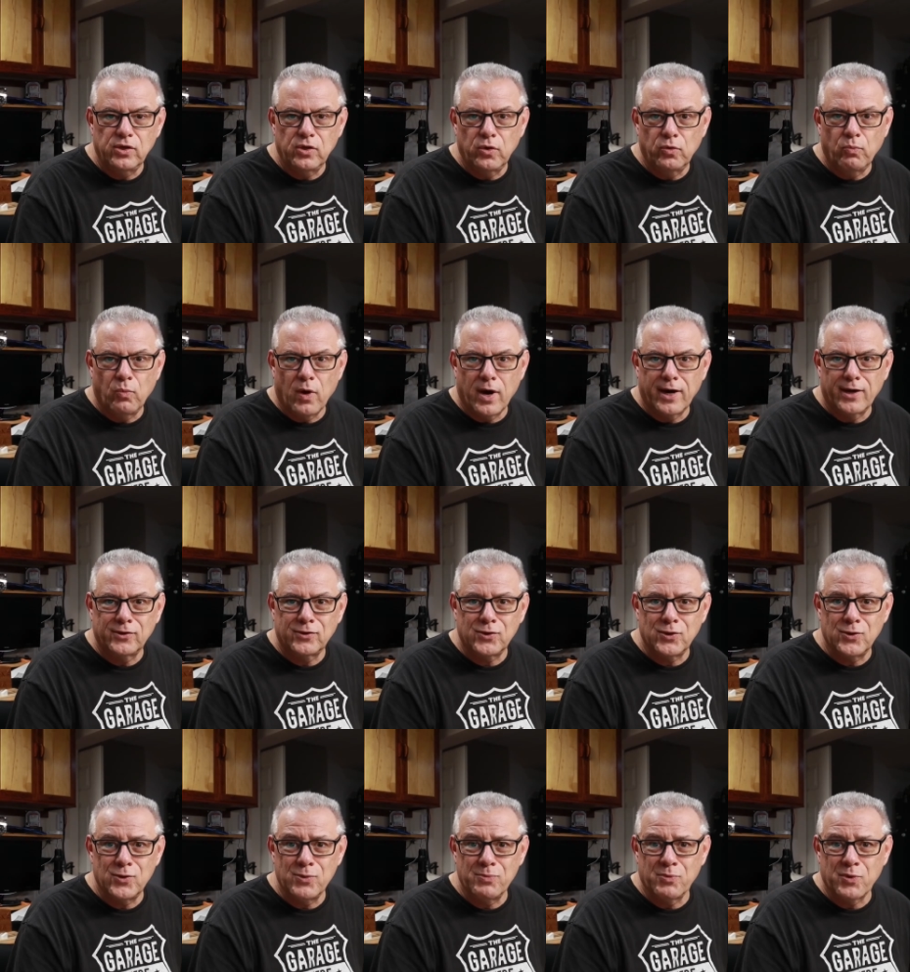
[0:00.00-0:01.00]
you'd want it
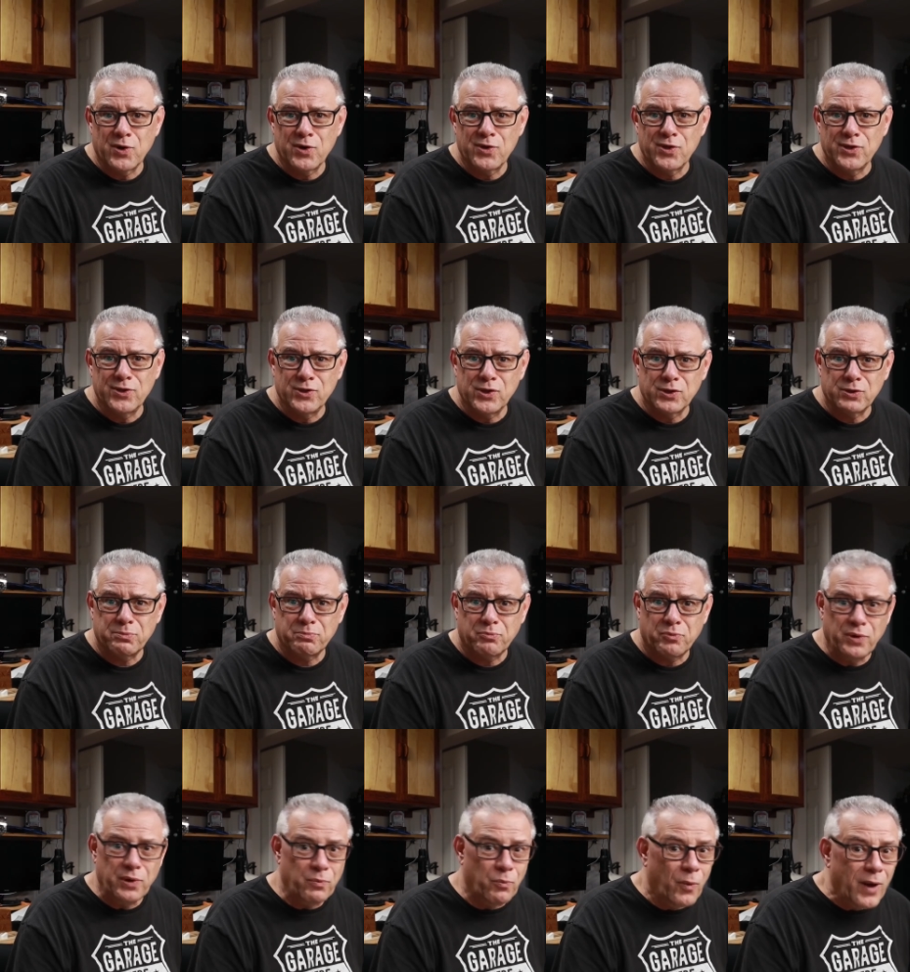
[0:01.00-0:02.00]
to do more than just
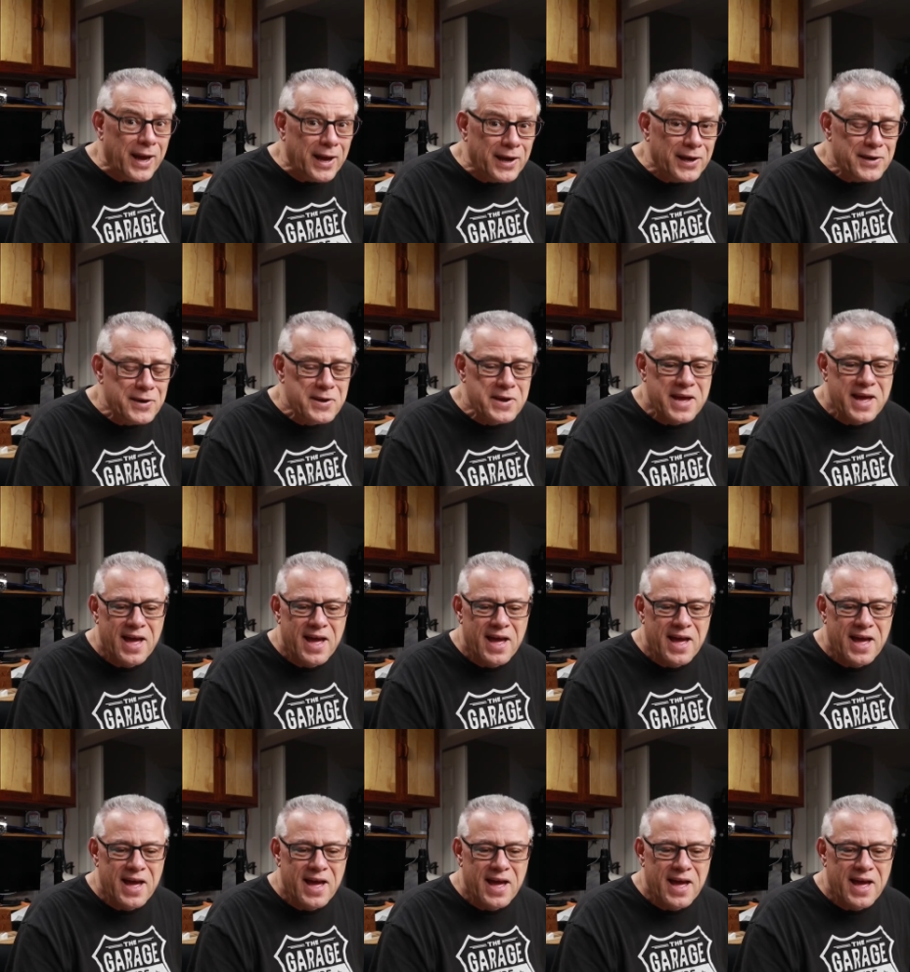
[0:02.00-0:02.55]
print wet.